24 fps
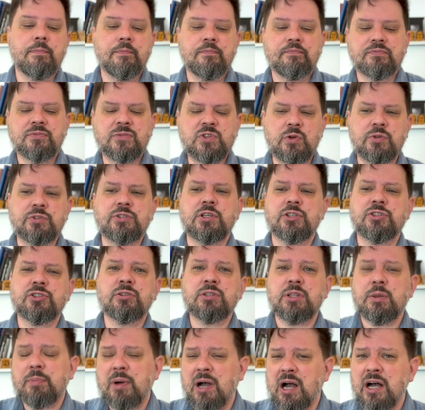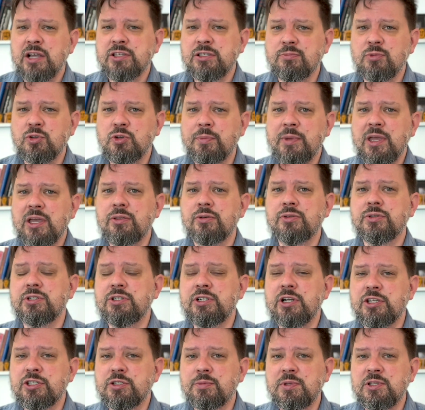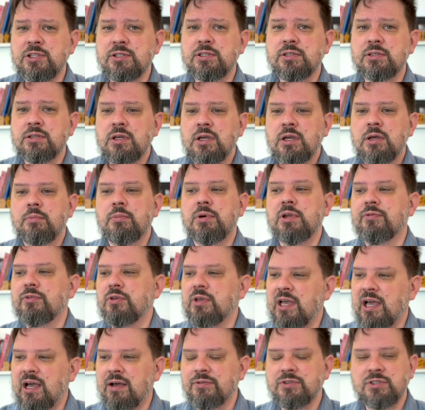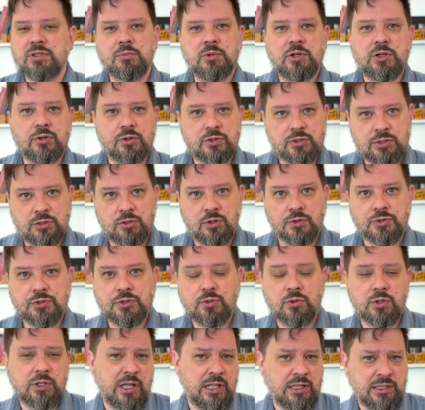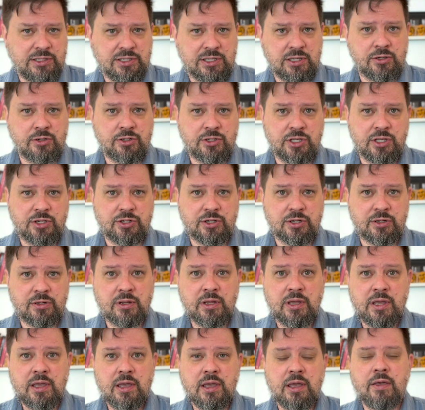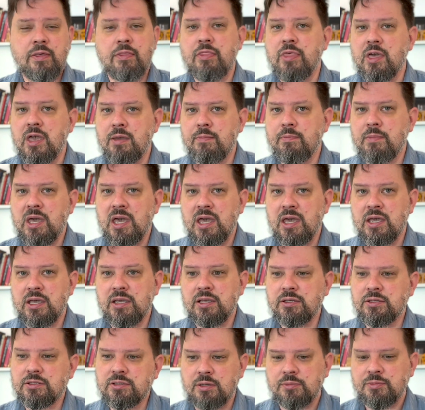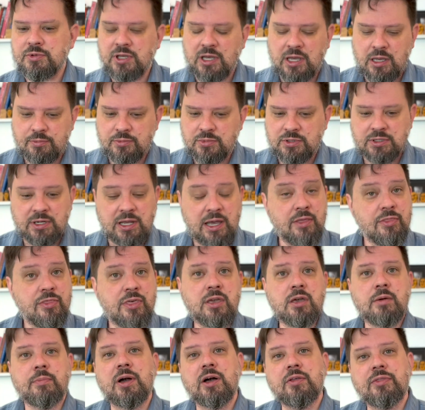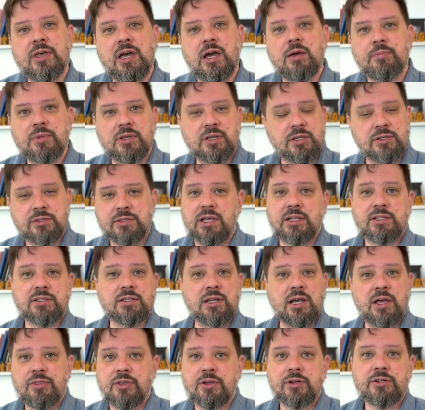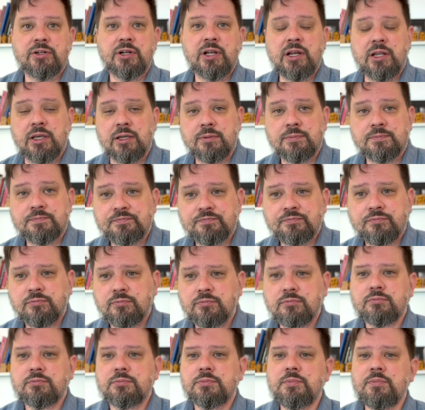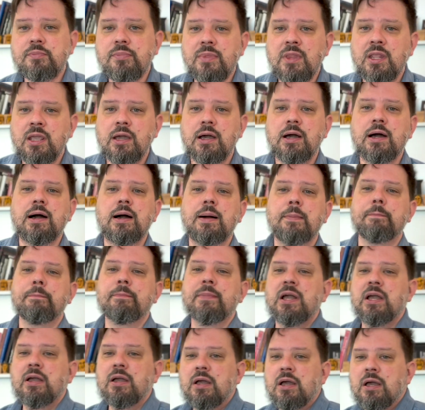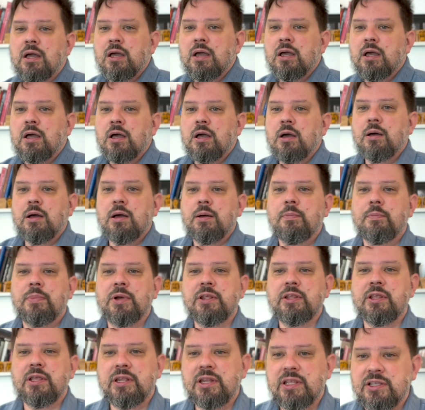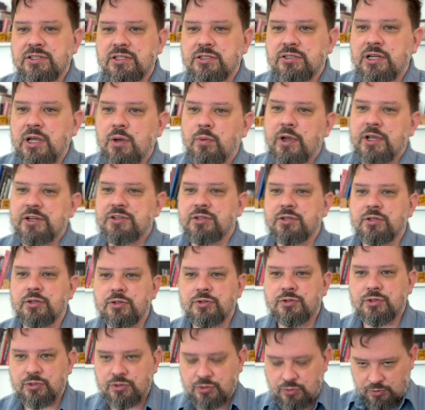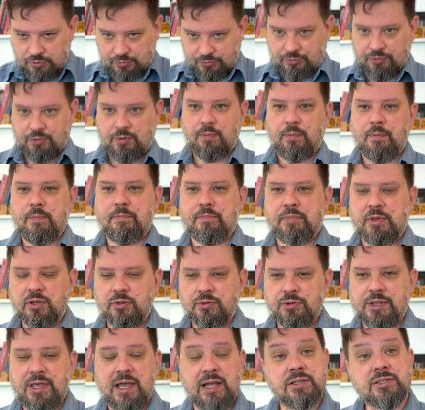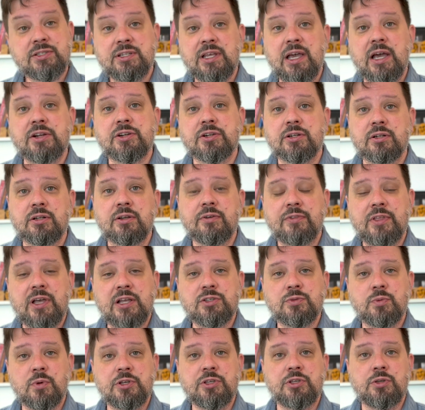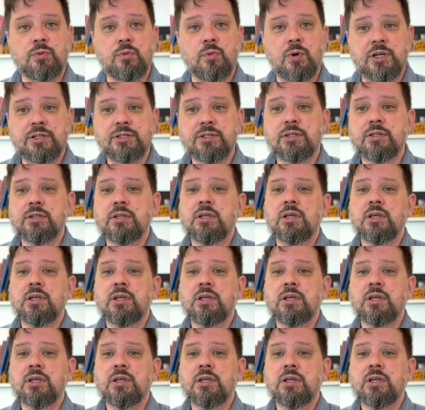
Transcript: So it's certainly possible to make those adjustments, but if you have someone who's an old school Alexander teacher, they may sometimes not think about that because that's not their training. But it is a great way to sort of build that stature if that's what you want.